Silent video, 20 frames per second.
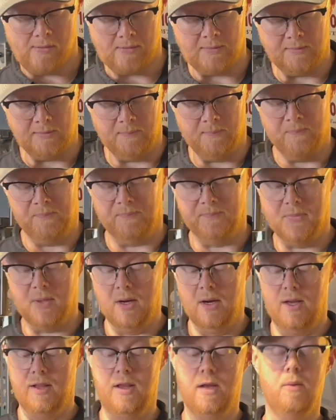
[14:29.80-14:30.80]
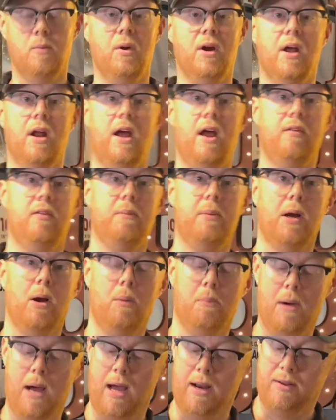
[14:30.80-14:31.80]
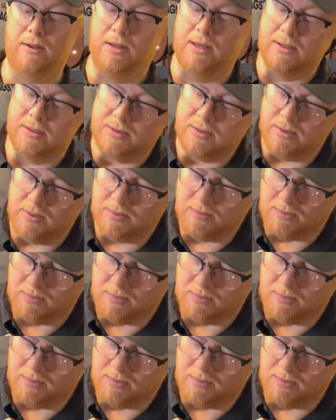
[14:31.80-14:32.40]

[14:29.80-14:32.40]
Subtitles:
And then we're gonna have a big old bite of this.